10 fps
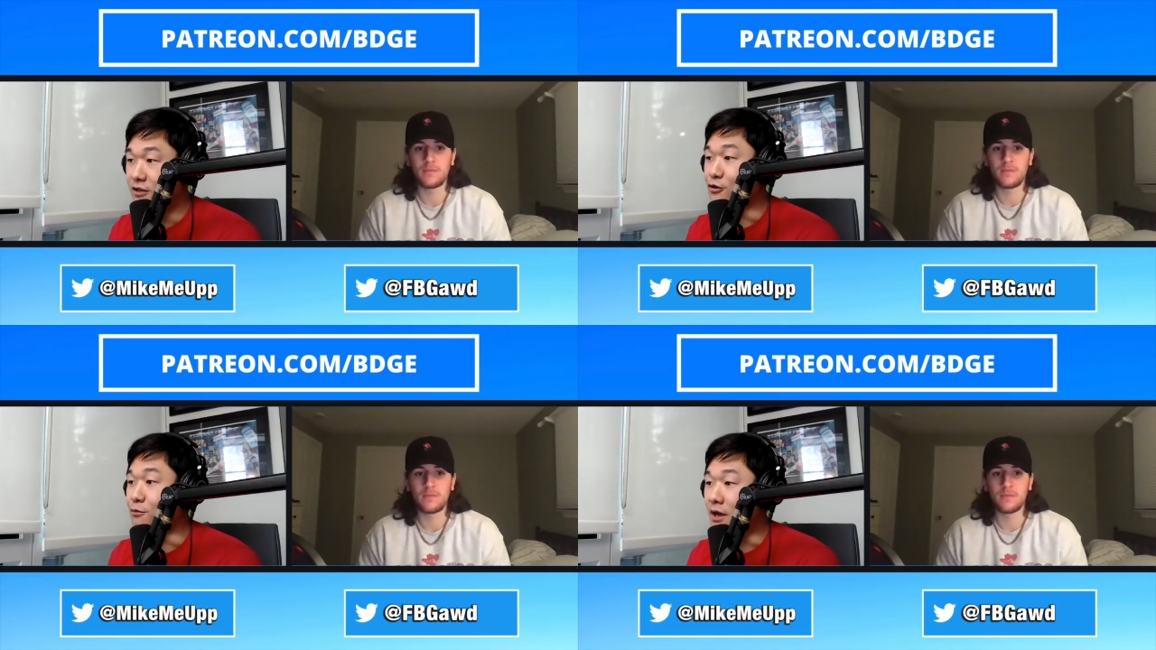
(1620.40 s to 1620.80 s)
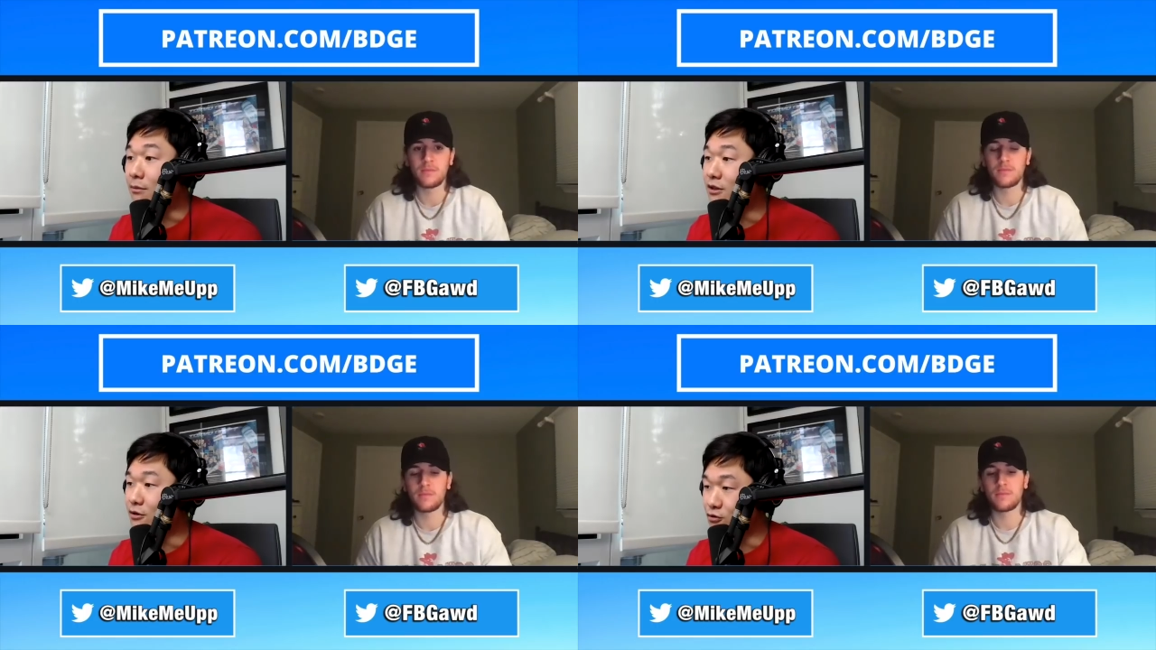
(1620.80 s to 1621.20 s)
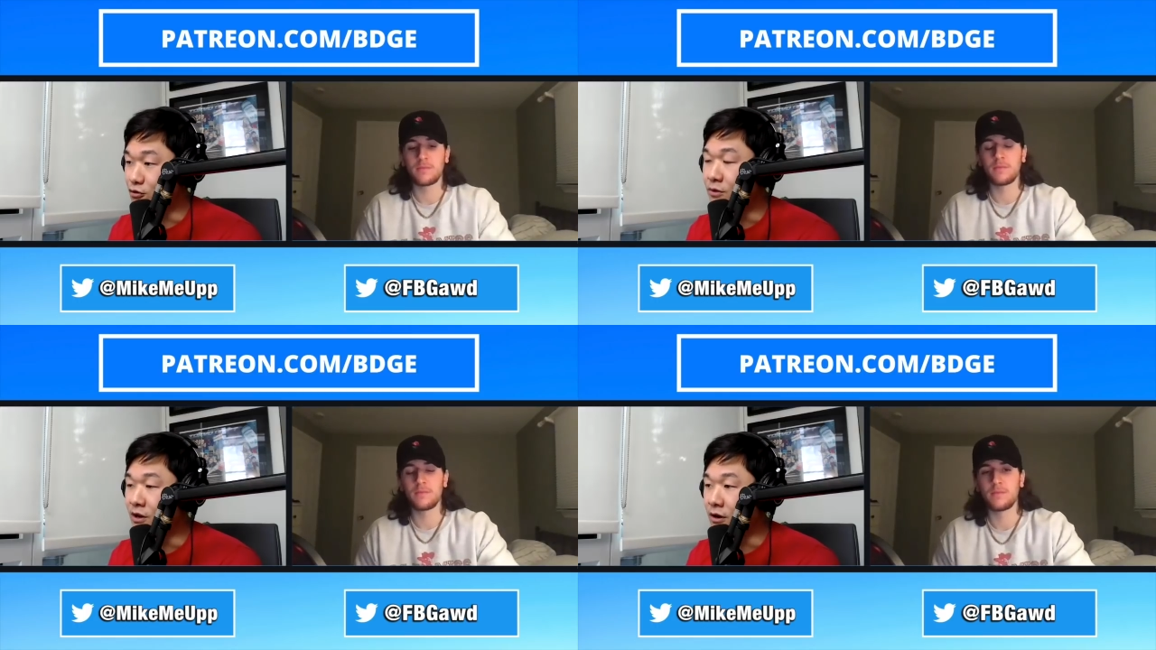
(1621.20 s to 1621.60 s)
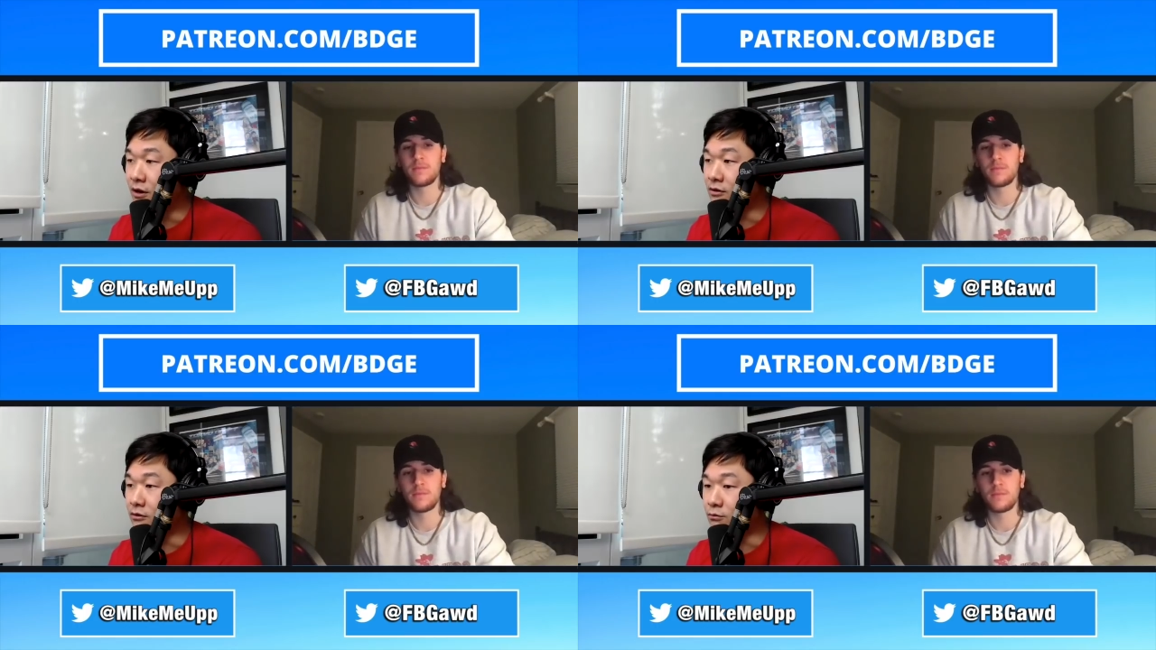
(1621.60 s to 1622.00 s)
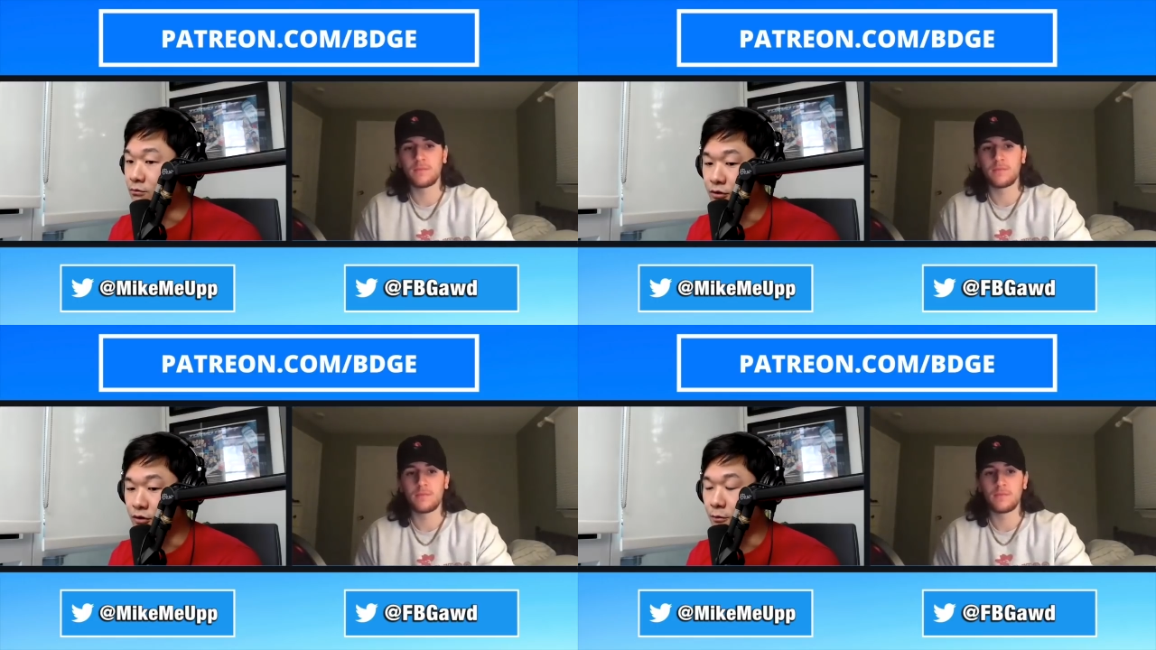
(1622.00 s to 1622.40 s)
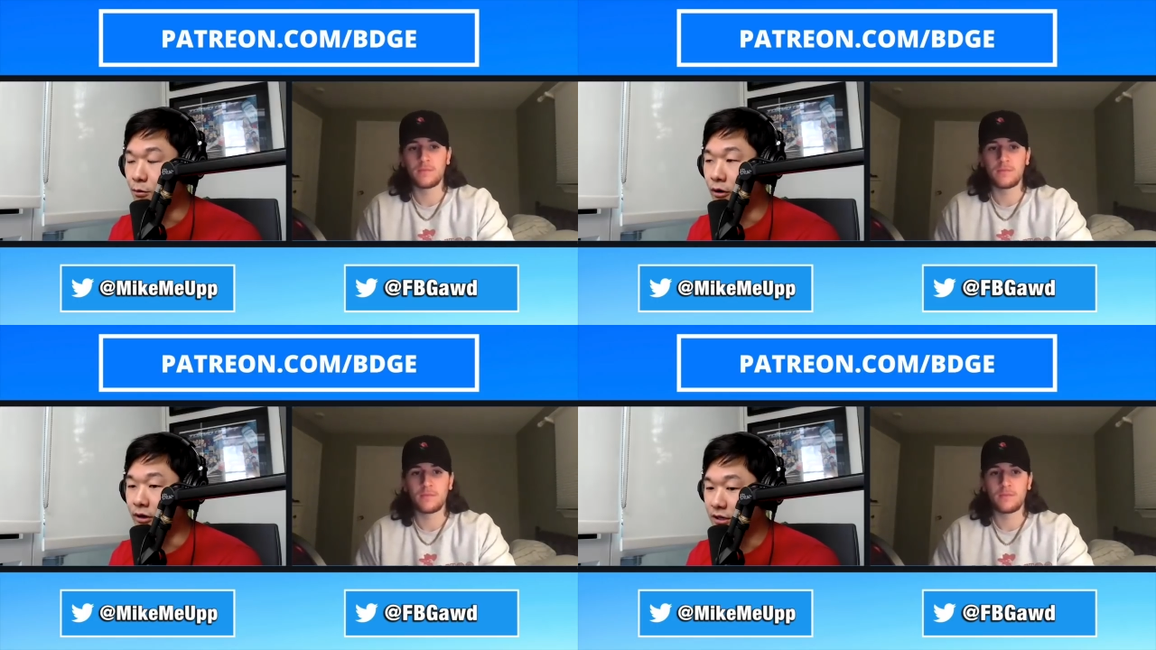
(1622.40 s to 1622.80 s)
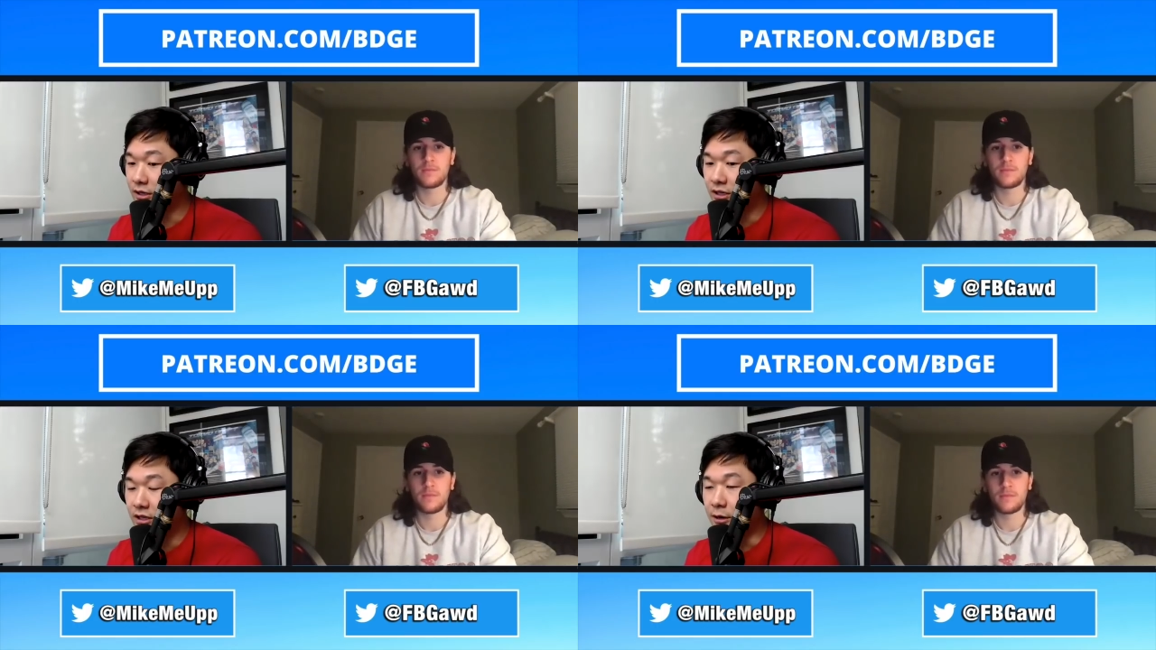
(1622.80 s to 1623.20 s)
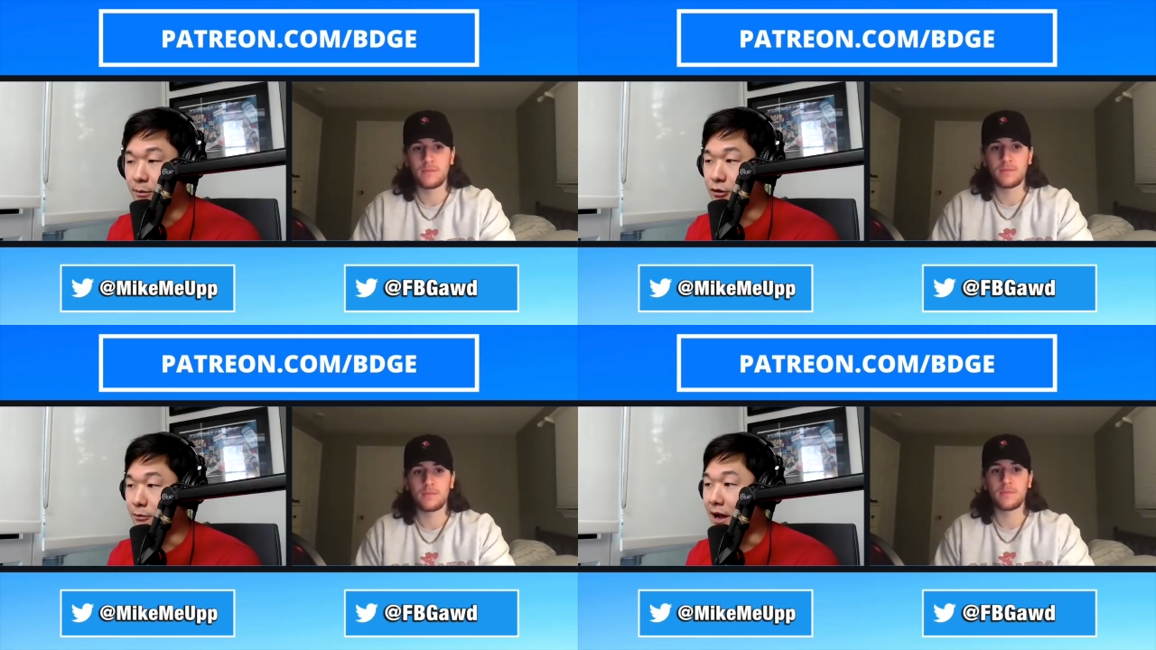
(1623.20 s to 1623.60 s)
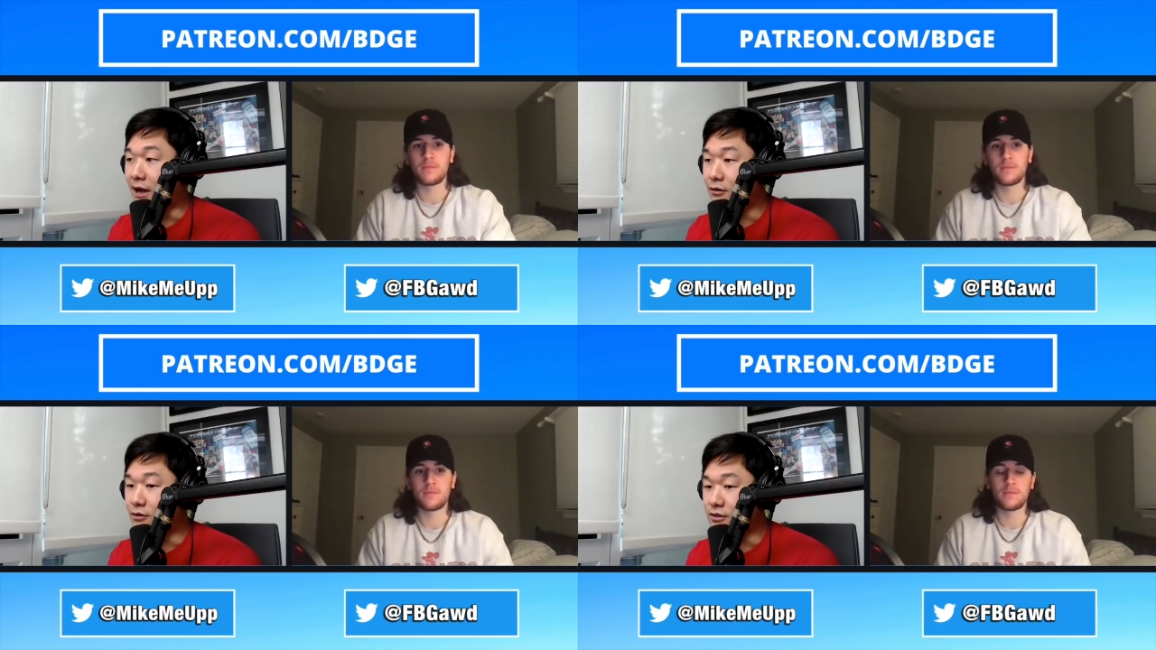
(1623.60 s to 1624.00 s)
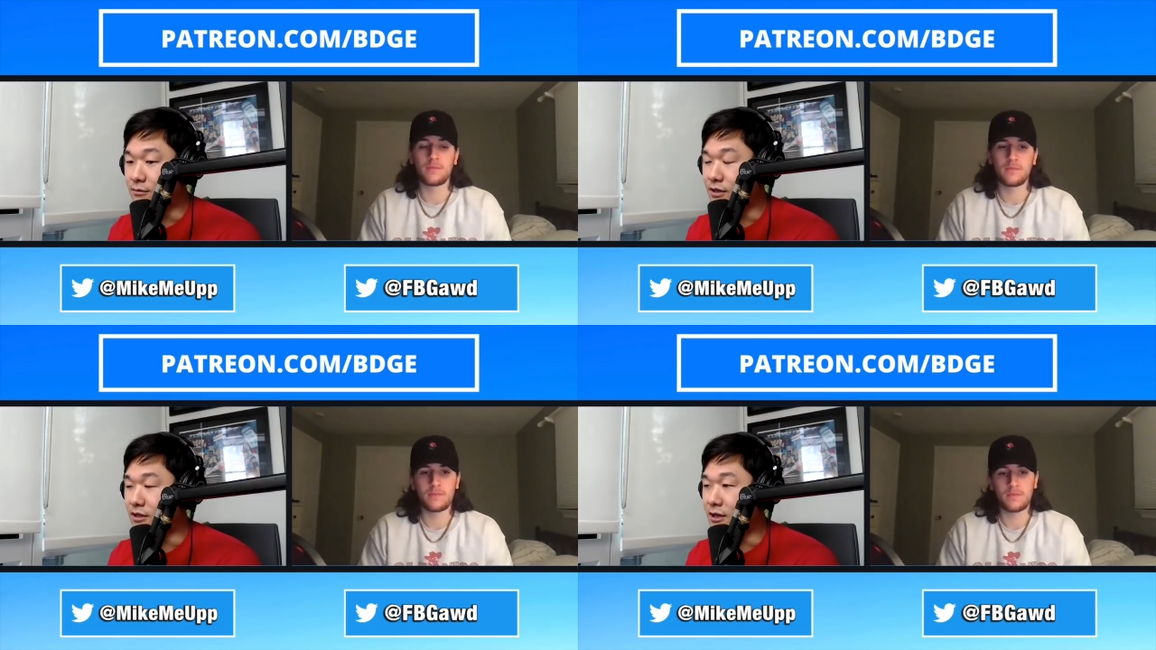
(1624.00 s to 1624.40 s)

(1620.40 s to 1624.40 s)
Speaker 1: So maybe there's room here. And to your point about the Packers, I mean, they